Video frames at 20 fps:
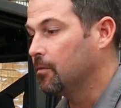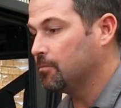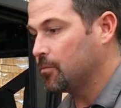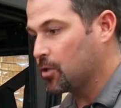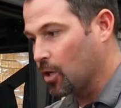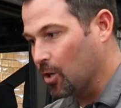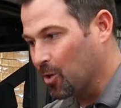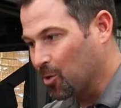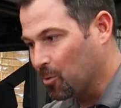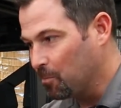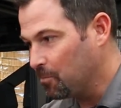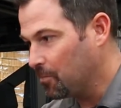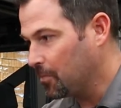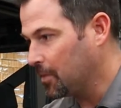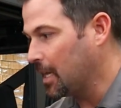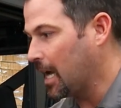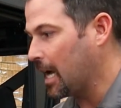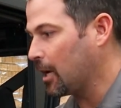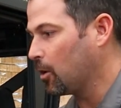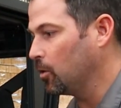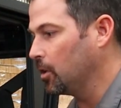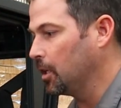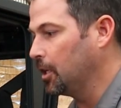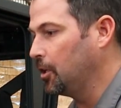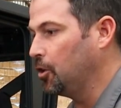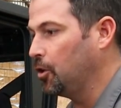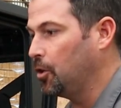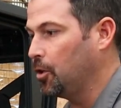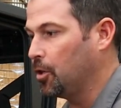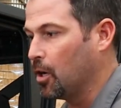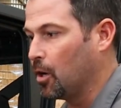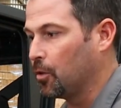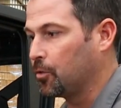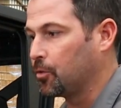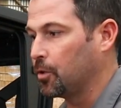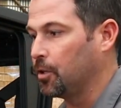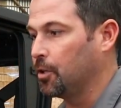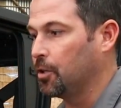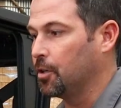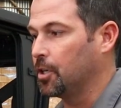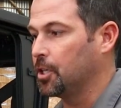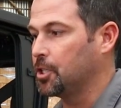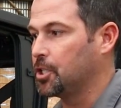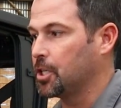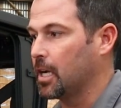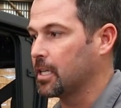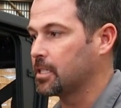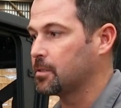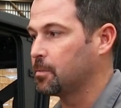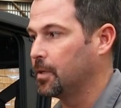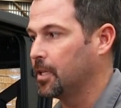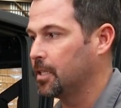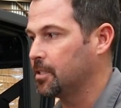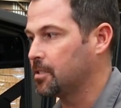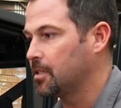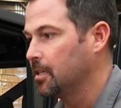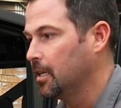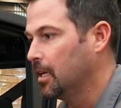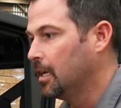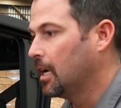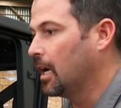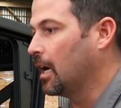So not only do you go through your adjustments,